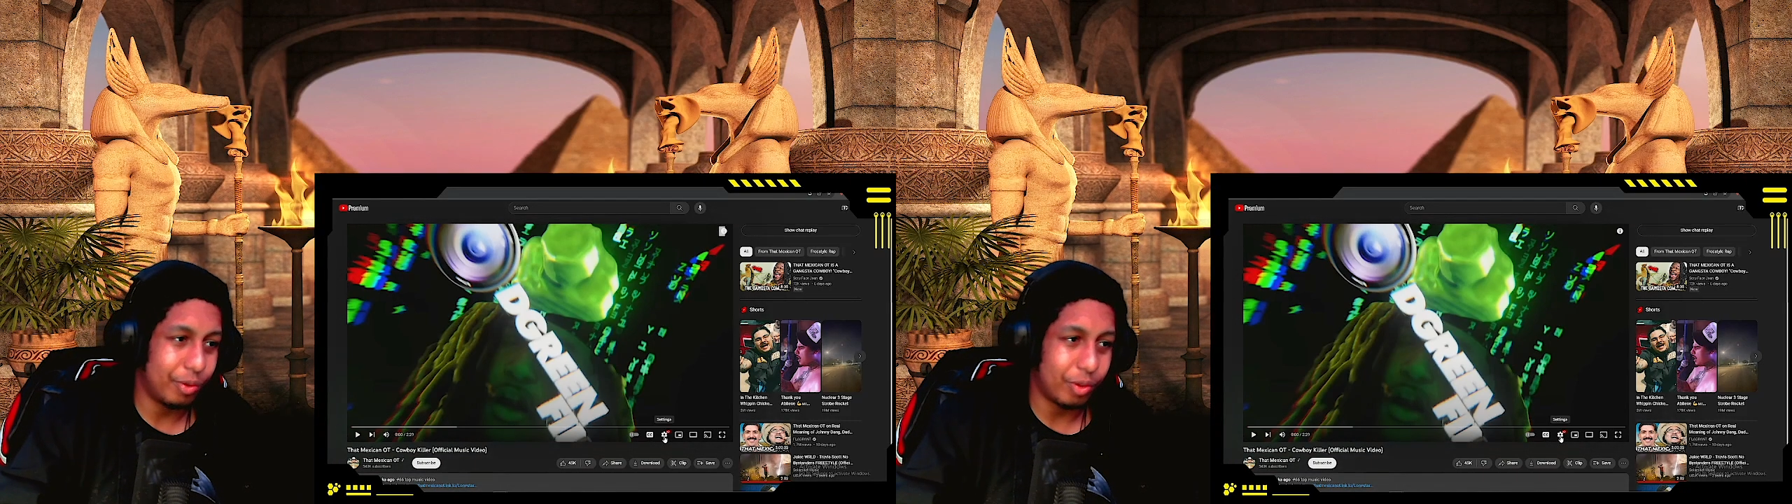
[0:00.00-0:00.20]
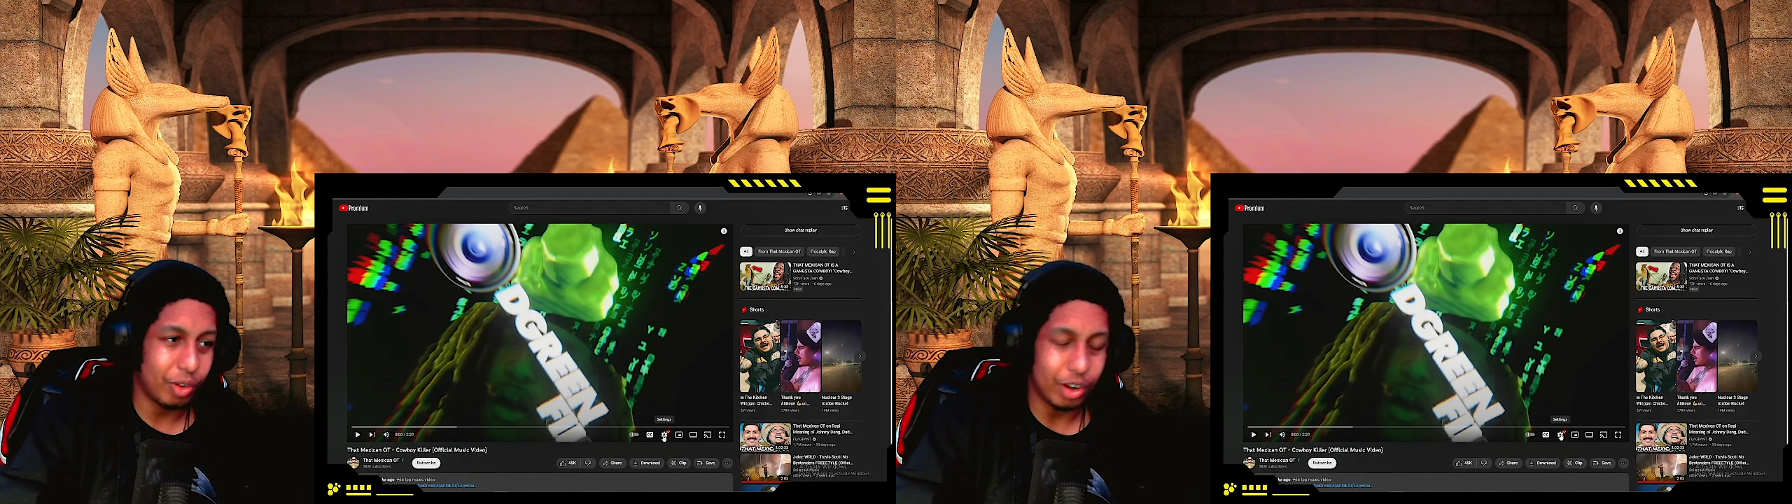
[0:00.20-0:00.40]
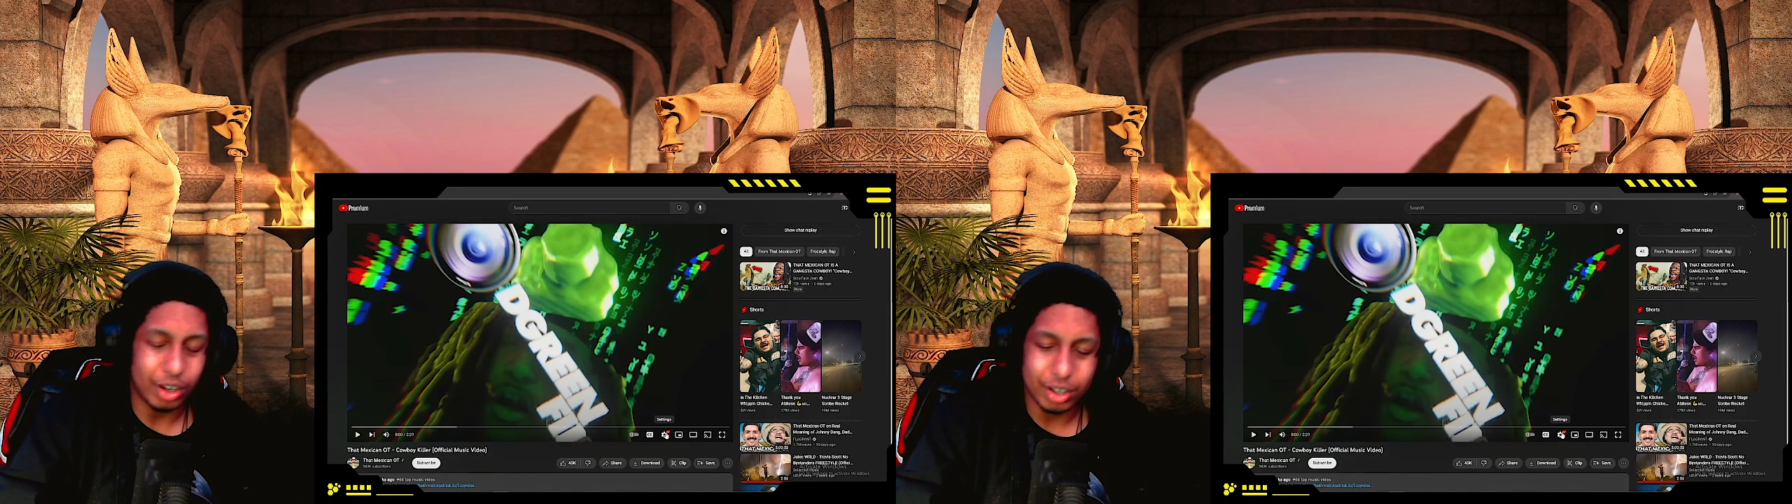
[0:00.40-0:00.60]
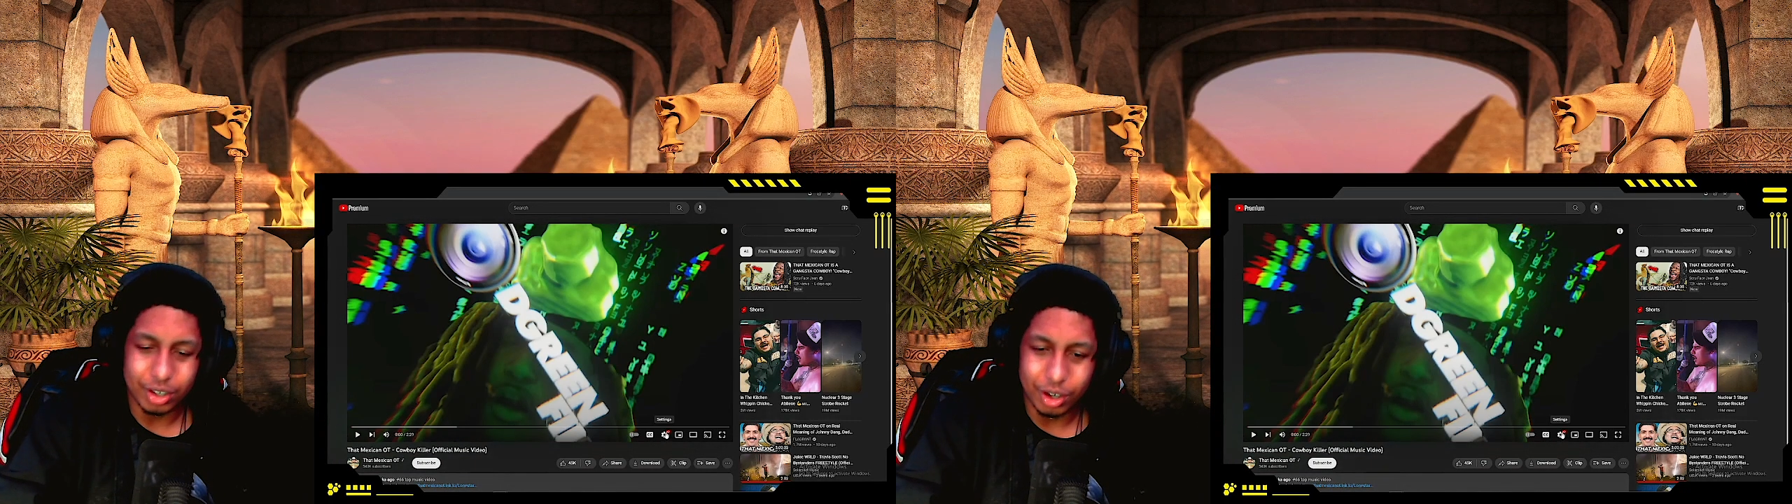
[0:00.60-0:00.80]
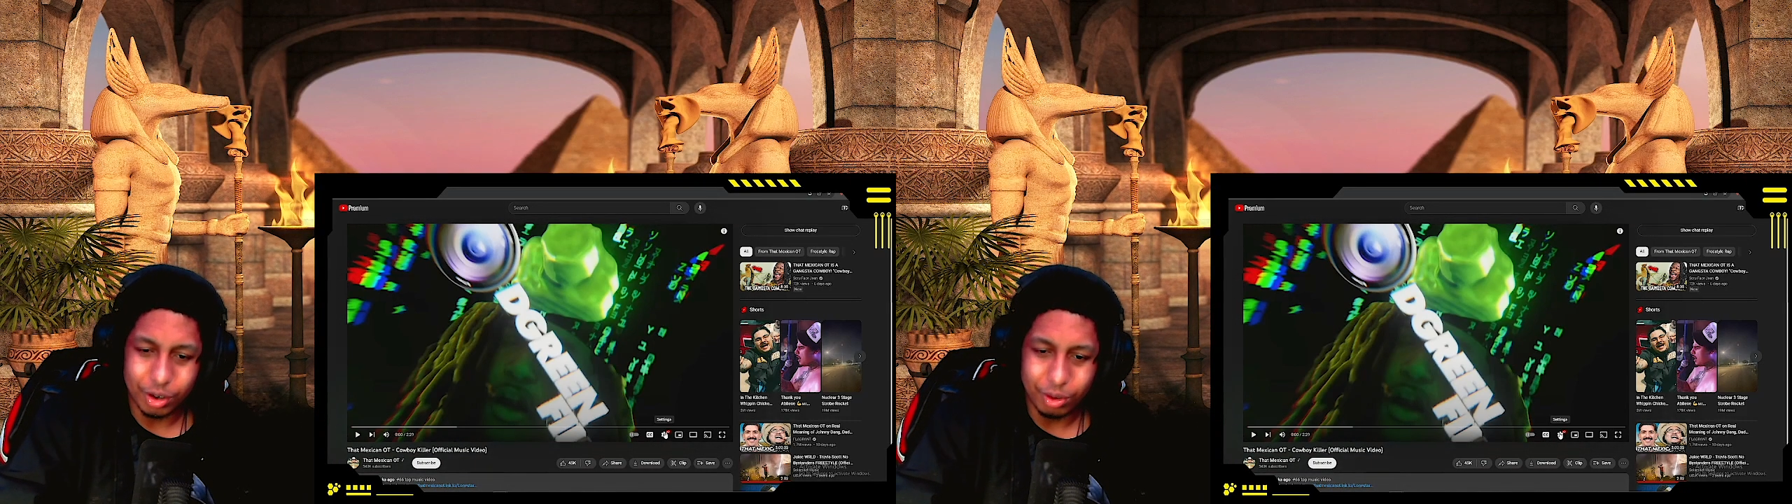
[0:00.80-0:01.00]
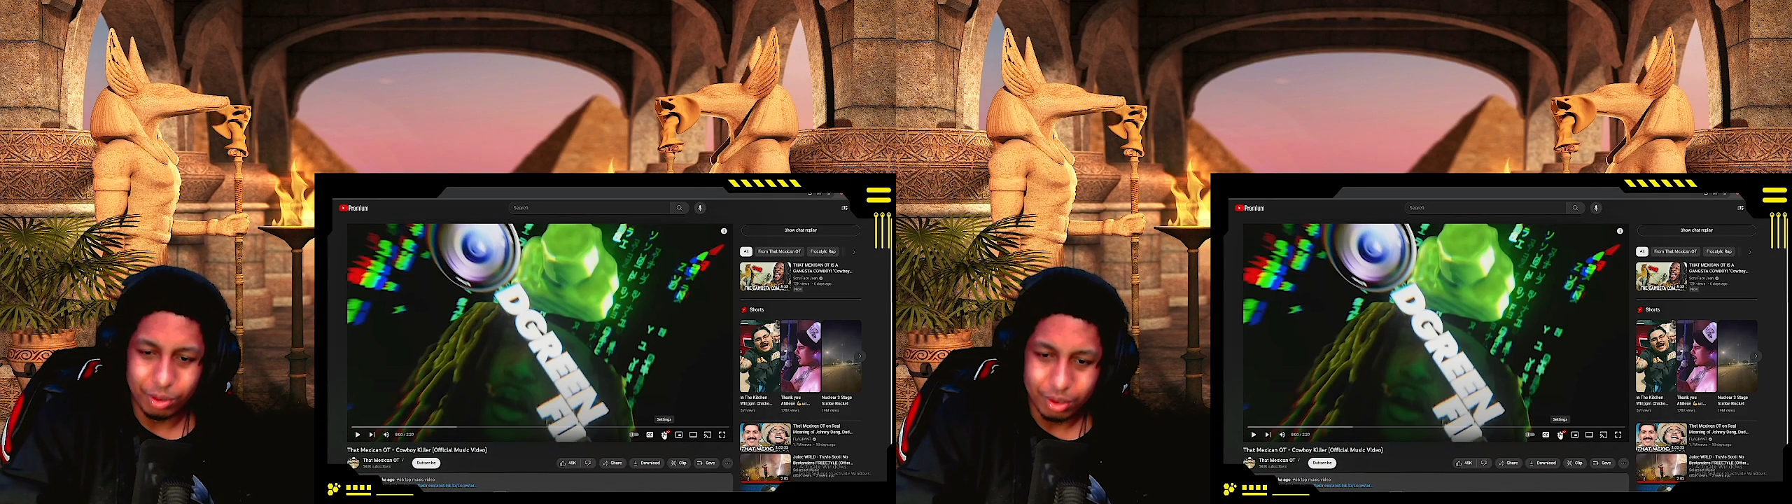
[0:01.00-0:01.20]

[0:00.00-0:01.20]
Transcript: for, you know,